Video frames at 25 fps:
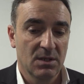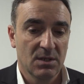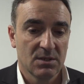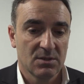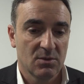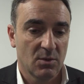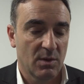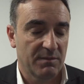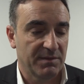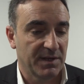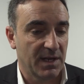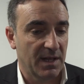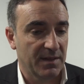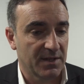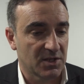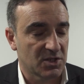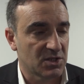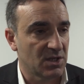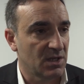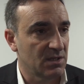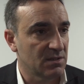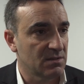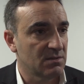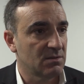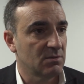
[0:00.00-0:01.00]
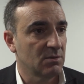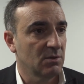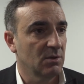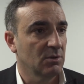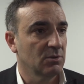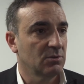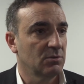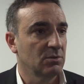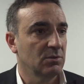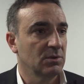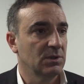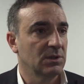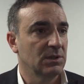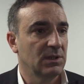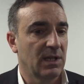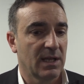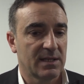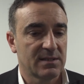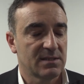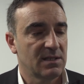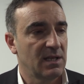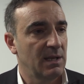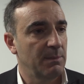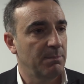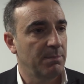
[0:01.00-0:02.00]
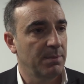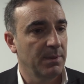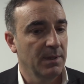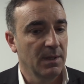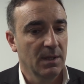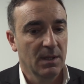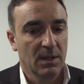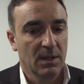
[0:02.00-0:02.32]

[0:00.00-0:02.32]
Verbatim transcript: So we have another chance to go to the next step,